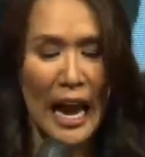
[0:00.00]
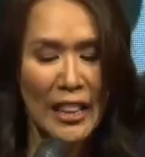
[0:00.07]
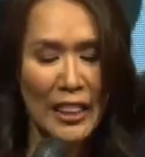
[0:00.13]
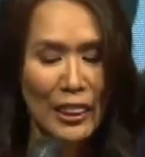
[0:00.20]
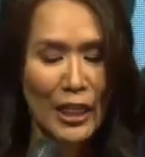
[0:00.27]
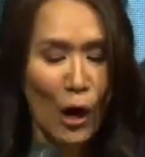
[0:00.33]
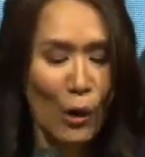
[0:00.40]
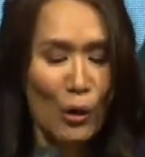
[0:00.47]

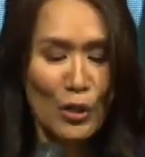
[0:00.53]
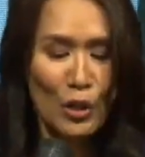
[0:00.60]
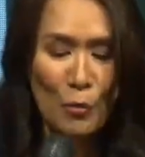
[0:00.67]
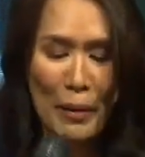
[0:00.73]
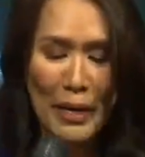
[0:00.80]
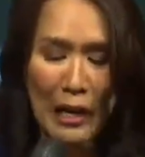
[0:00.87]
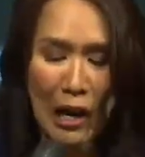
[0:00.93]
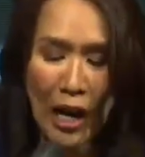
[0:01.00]
And those
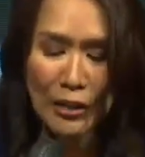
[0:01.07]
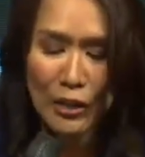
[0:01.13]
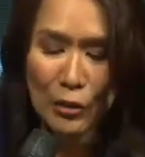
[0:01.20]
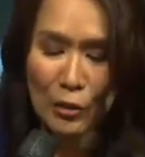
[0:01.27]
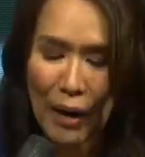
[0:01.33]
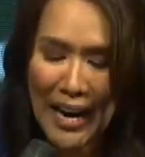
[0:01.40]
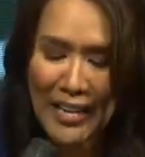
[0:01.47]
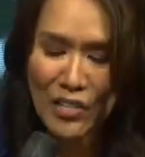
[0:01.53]
who belong
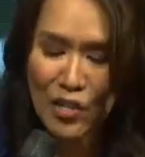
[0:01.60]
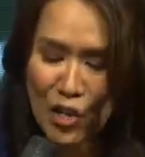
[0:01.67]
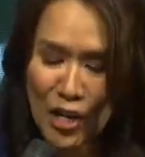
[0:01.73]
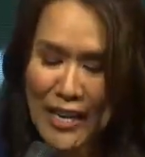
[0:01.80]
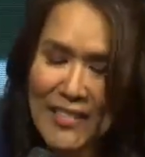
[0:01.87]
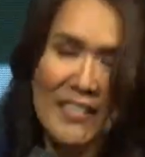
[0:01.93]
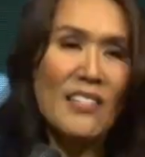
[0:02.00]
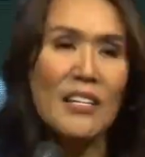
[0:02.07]
to Christ
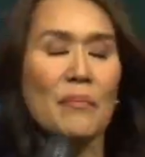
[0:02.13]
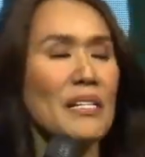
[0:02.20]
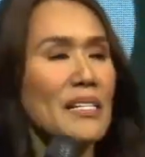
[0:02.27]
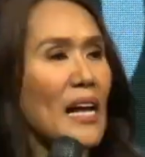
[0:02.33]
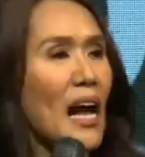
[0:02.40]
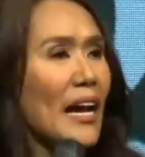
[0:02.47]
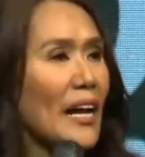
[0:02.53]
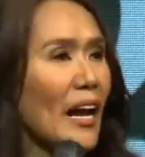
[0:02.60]
Jesus, the
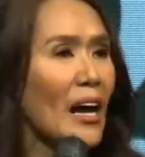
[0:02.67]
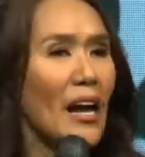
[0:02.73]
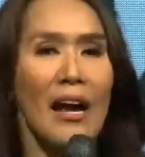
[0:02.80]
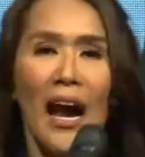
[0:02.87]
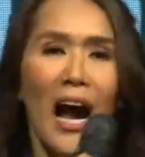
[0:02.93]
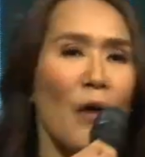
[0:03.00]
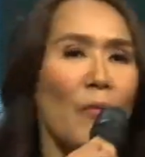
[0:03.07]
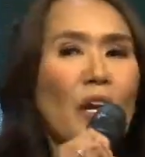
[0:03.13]
Messiah.
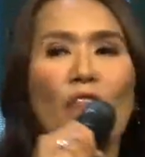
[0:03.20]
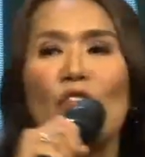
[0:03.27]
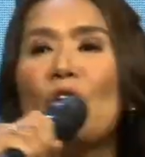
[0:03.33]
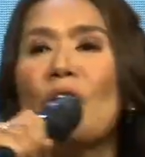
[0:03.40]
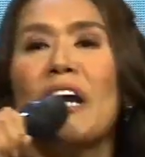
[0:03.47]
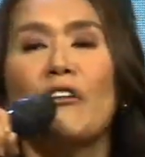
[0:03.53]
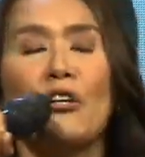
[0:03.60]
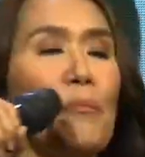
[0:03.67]
How many of
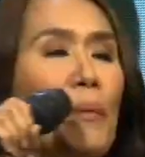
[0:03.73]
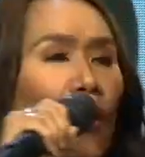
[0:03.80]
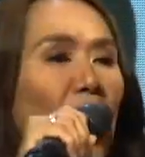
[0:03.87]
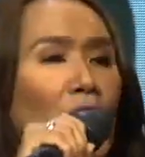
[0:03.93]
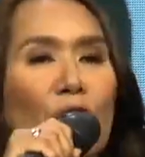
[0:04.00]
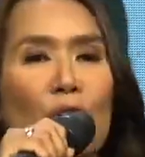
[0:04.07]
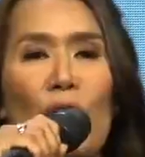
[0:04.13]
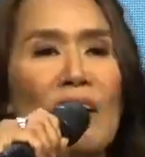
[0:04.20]
you here, you
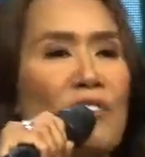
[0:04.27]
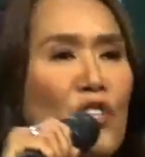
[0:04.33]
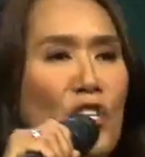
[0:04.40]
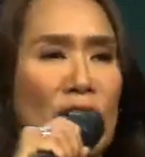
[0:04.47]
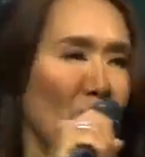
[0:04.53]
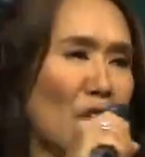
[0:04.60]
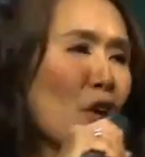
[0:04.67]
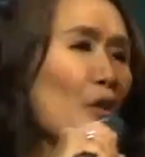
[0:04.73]
belong to Christ Jesus?